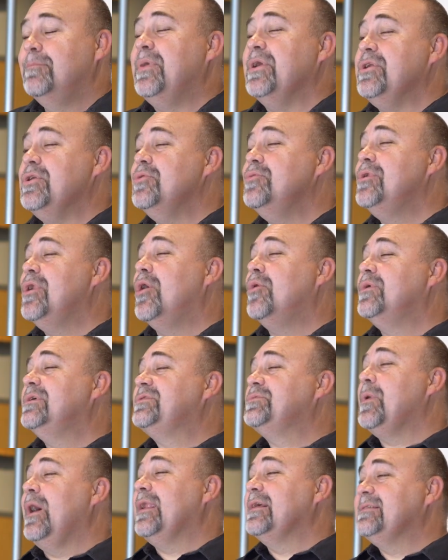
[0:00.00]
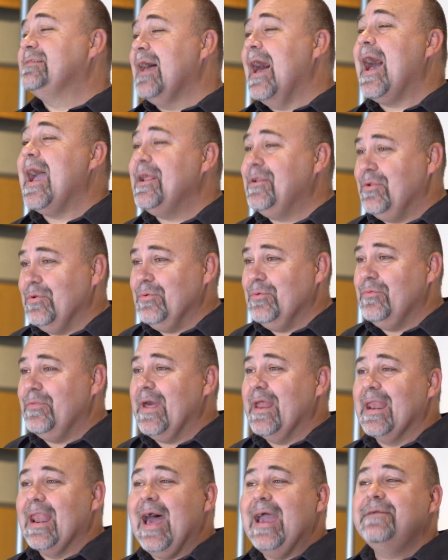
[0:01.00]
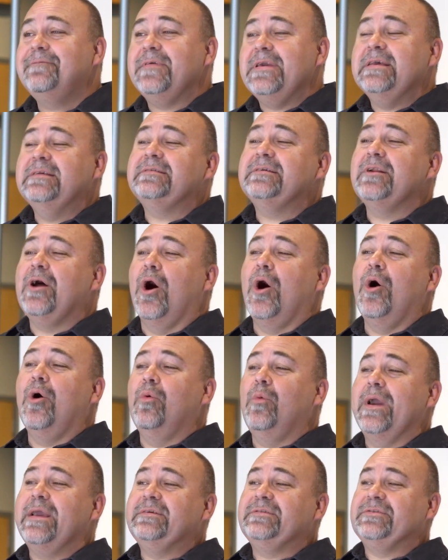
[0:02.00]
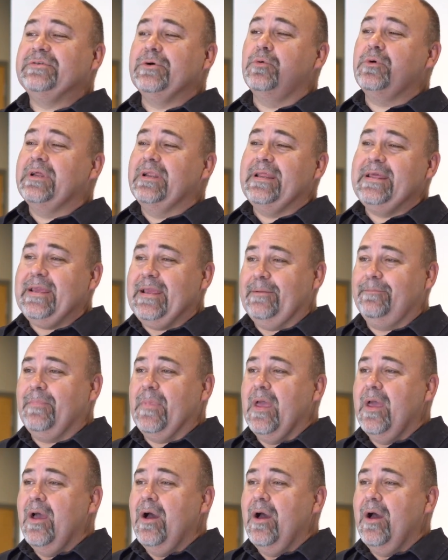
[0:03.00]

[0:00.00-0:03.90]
But you know as well as I do that life isn't always so clean.